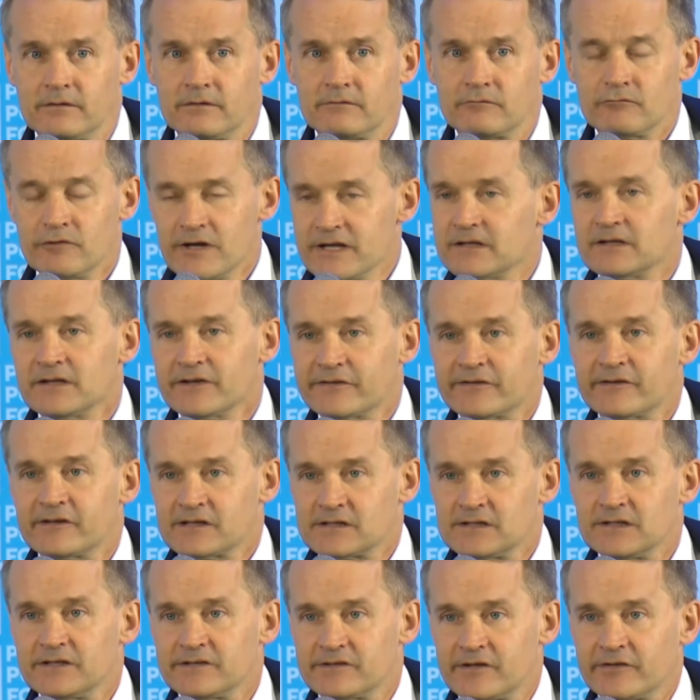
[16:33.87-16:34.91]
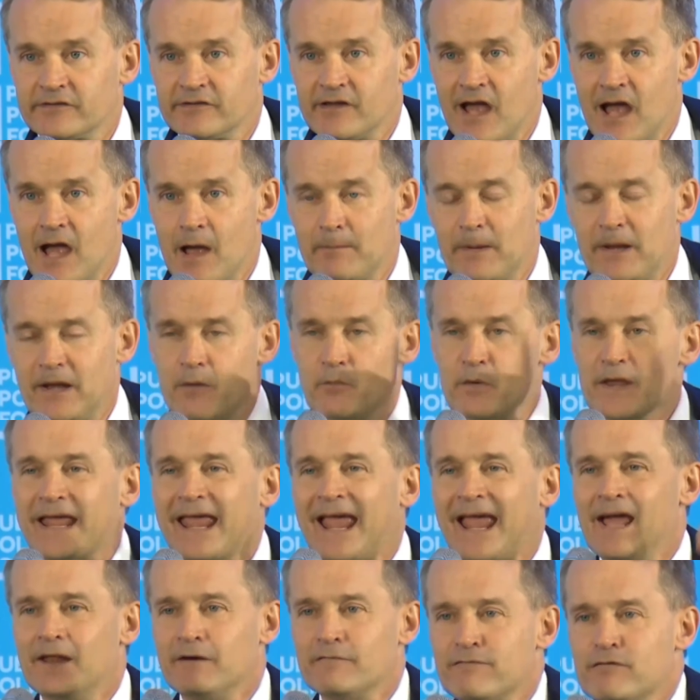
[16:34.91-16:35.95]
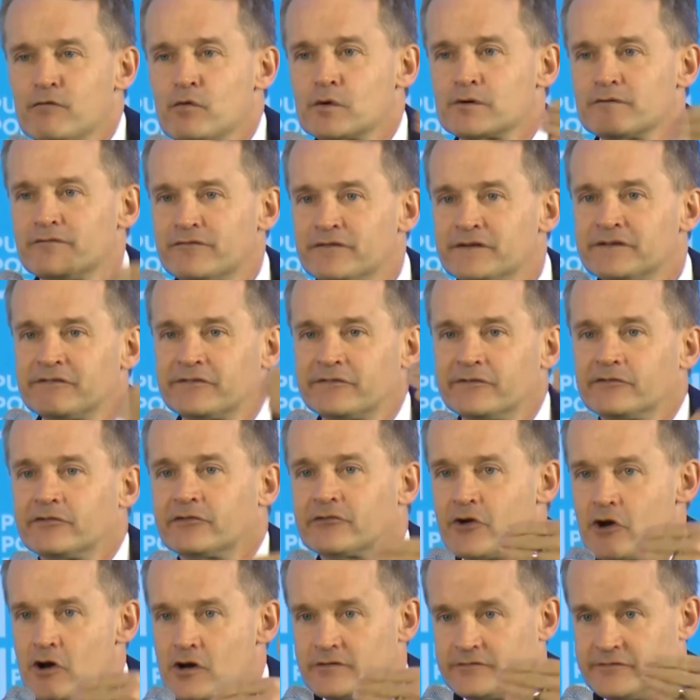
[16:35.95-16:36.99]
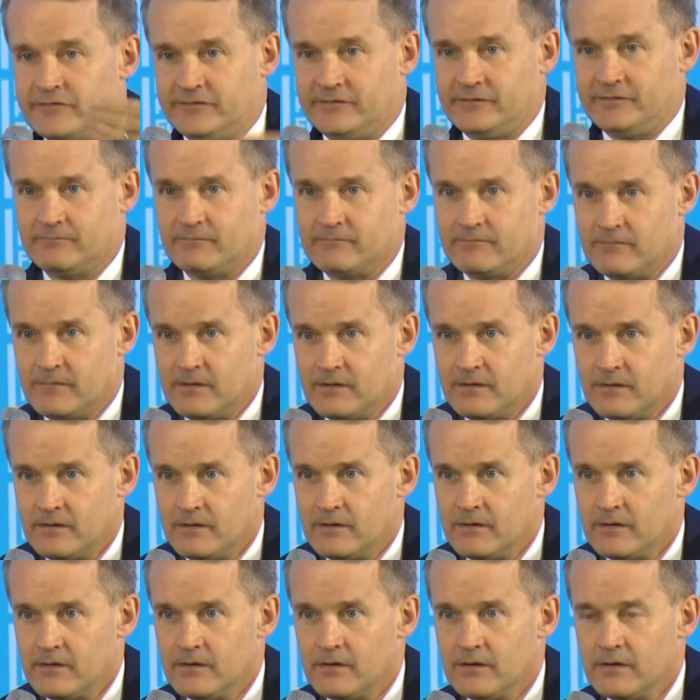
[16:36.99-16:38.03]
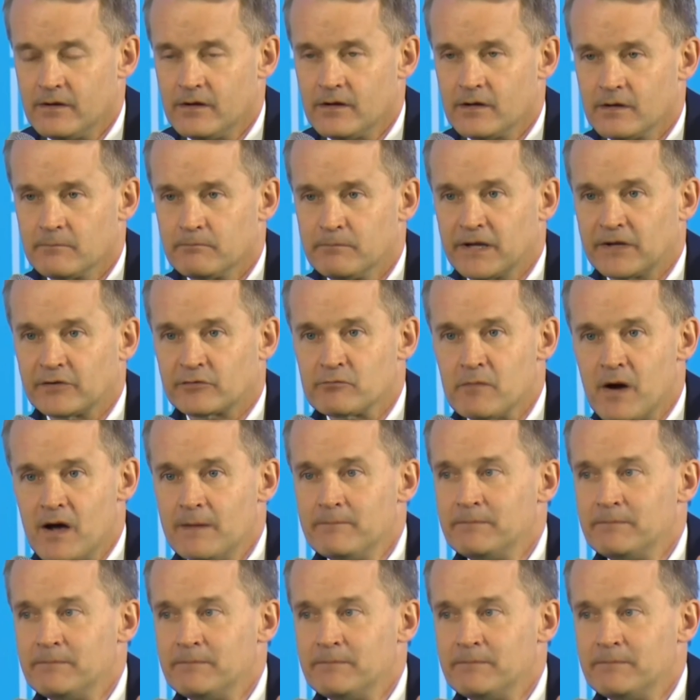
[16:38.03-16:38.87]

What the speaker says: Realistically, it doesn't happen, and we can't afford fits and starts. Because my